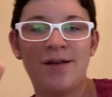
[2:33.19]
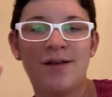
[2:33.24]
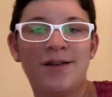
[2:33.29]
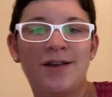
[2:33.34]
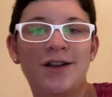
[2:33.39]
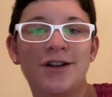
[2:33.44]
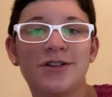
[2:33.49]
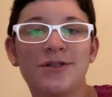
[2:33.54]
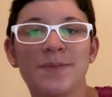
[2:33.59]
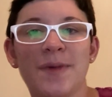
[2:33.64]

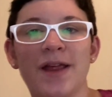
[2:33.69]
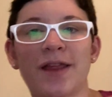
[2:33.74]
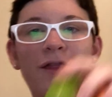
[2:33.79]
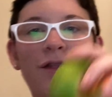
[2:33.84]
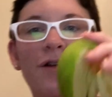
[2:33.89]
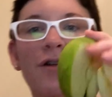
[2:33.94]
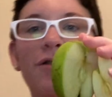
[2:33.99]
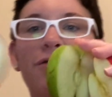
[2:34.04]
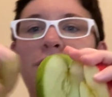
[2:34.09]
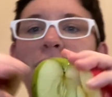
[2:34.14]
Here's my
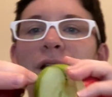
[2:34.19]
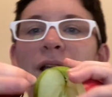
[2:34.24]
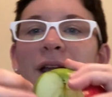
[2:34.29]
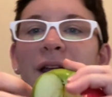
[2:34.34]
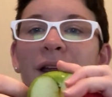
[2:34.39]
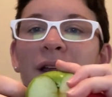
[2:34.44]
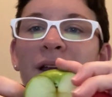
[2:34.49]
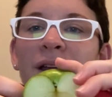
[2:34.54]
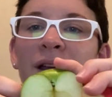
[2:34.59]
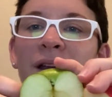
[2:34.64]
third one.
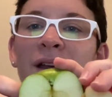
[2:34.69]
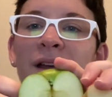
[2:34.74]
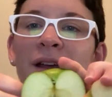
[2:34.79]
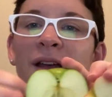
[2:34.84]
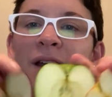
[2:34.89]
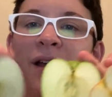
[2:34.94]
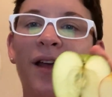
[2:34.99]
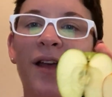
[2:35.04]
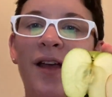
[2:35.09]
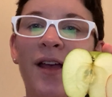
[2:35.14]

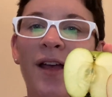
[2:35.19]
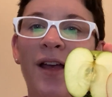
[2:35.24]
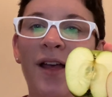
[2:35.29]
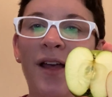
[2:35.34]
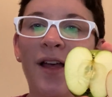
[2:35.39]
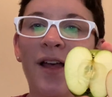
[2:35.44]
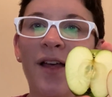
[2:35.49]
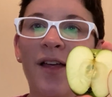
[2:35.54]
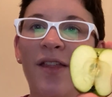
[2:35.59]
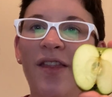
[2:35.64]

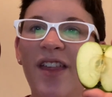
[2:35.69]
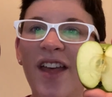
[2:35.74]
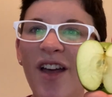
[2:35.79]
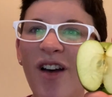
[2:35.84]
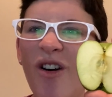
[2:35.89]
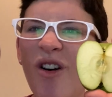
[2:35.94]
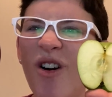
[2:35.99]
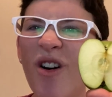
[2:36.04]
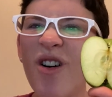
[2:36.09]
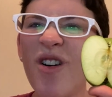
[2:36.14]
They
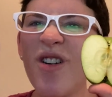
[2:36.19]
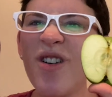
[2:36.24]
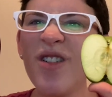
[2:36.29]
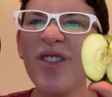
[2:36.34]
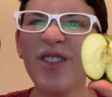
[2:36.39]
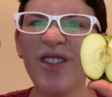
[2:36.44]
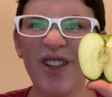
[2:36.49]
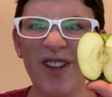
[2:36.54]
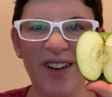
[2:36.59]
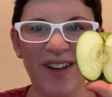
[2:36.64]

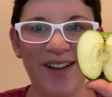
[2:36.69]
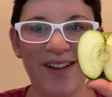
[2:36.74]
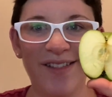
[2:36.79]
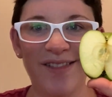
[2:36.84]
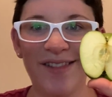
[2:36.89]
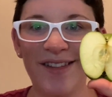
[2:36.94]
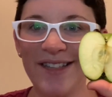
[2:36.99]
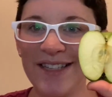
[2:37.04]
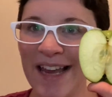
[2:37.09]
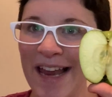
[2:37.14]
all look
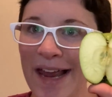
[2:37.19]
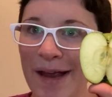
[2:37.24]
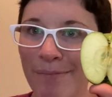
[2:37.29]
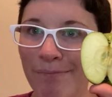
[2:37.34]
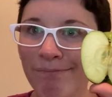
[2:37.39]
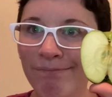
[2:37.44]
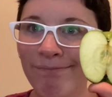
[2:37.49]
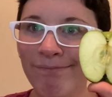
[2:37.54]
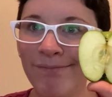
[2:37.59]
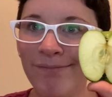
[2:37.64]
the
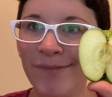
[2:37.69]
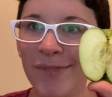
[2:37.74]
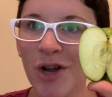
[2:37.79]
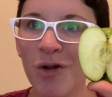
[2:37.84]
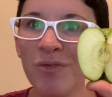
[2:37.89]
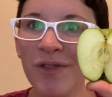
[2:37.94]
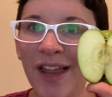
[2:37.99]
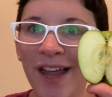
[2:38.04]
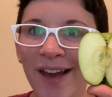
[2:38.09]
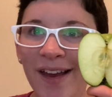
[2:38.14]
same,
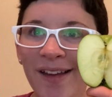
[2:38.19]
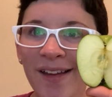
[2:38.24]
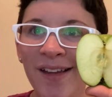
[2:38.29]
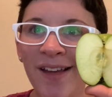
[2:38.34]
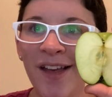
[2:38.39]
don't they?